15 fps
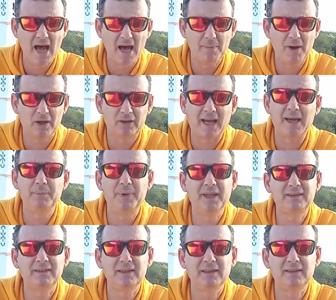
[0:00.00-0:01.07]
about
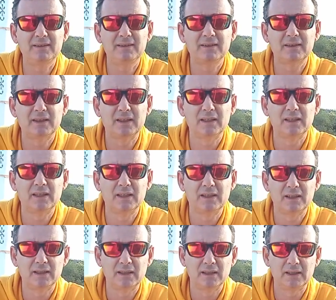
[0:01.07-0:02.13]
eyepieces
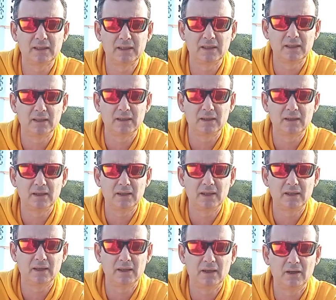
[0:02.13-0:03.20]

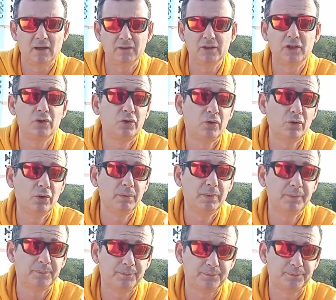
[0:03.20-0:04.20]
uh, on YouTube,